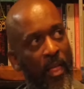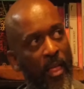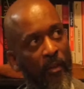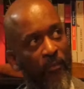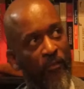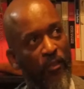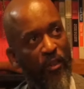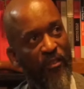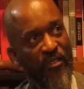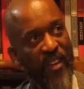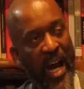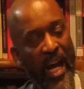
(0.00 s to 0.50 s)

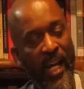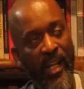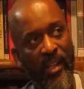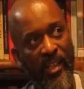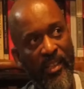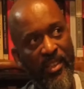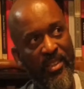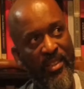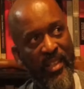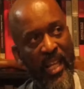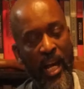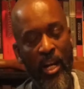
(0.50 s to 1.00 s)
for
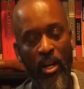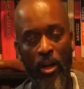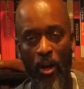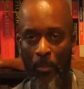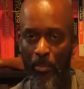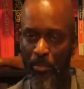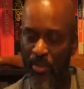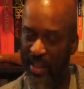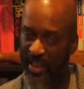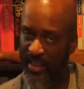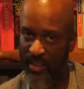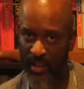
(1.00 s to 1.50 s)
violence that are
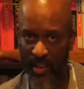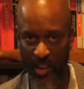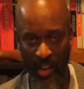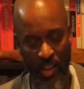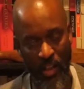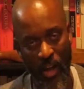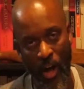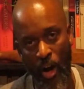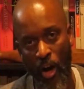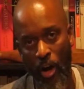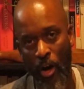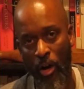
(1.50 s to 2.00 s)
present in
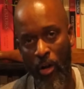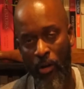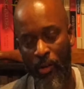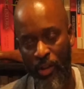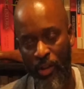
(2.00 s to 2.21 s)
all